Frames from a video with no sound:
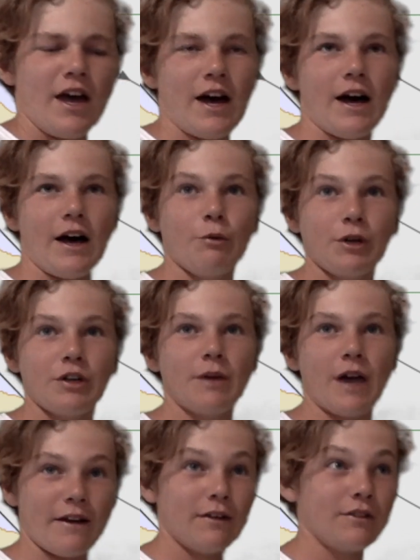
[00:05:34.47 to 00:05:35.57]

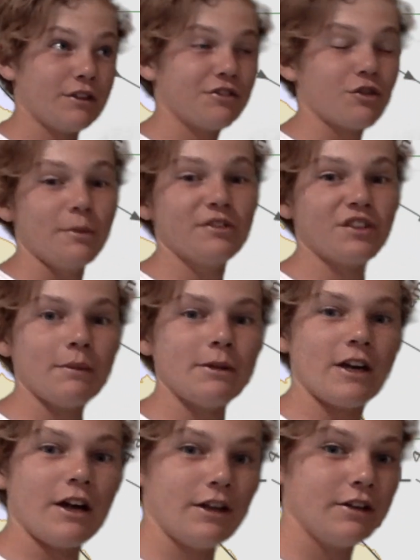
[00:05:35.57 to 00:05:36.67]
And this storm is going to
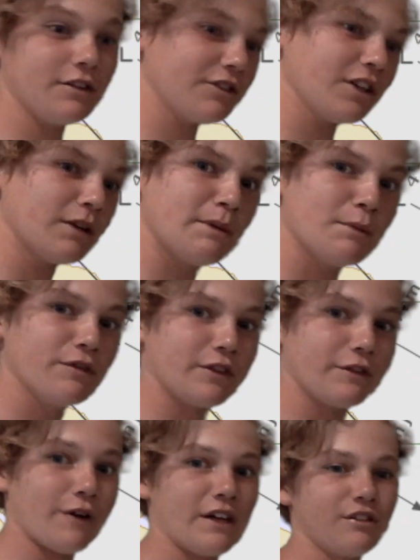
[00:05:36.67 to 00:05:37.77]
be, it isn't going to be moving the
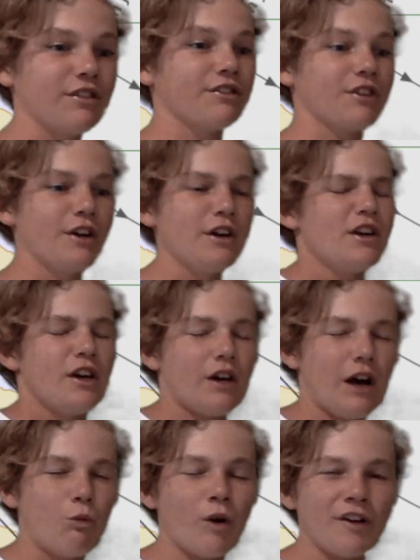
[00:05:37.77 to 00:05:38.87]
fastest, so
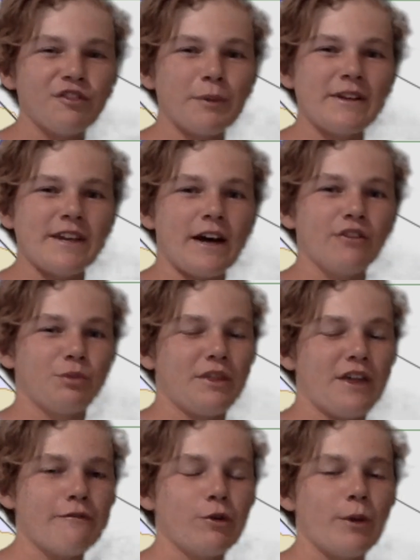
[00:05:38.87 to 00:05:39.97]
widespread gales with
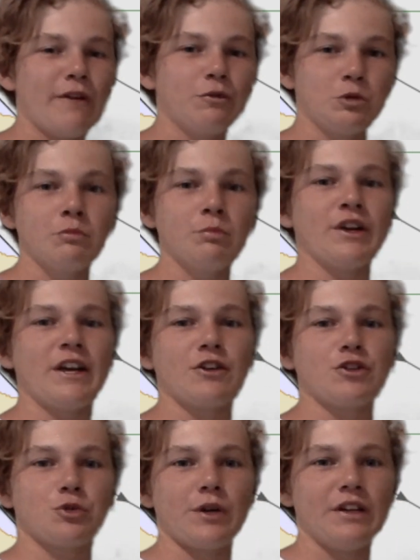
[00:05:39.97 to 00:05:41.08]
heavy rainfall could bring down
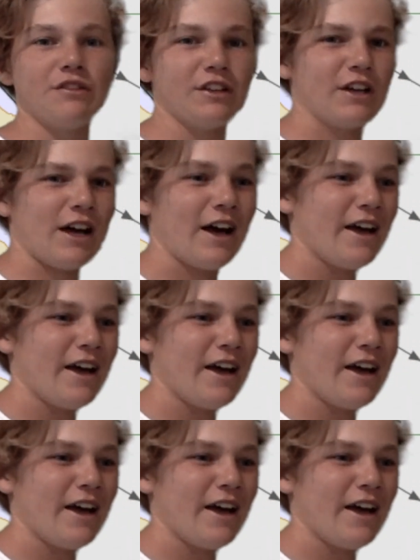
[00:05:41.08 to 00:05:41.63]
trees, and